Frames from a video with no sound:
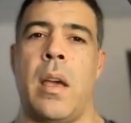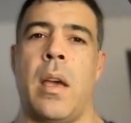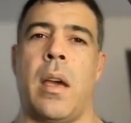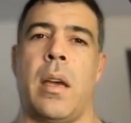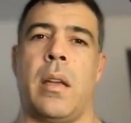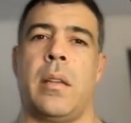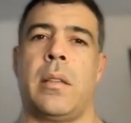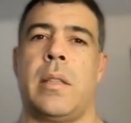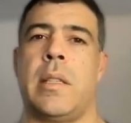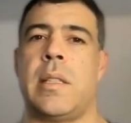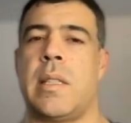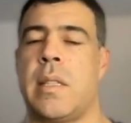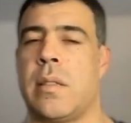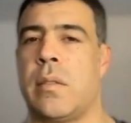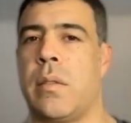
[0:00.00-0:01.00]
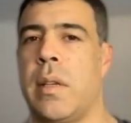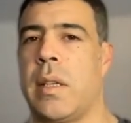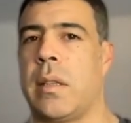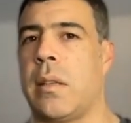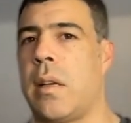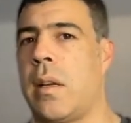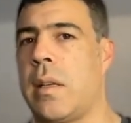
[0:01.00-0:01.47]
And this is
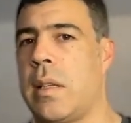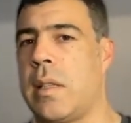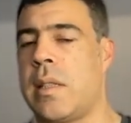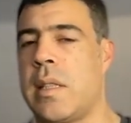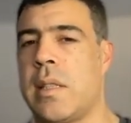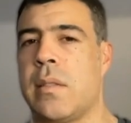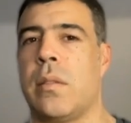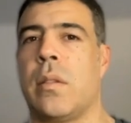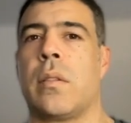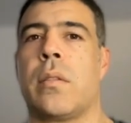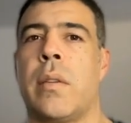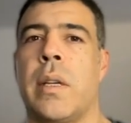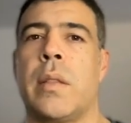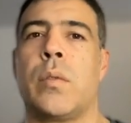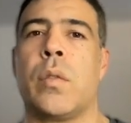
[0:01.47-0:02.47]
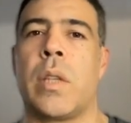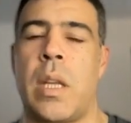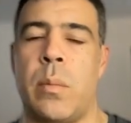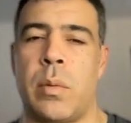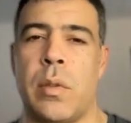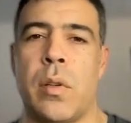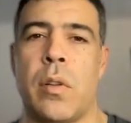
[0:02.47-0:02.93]
not going to
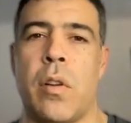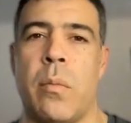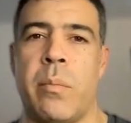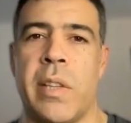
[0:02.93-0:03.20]
keep the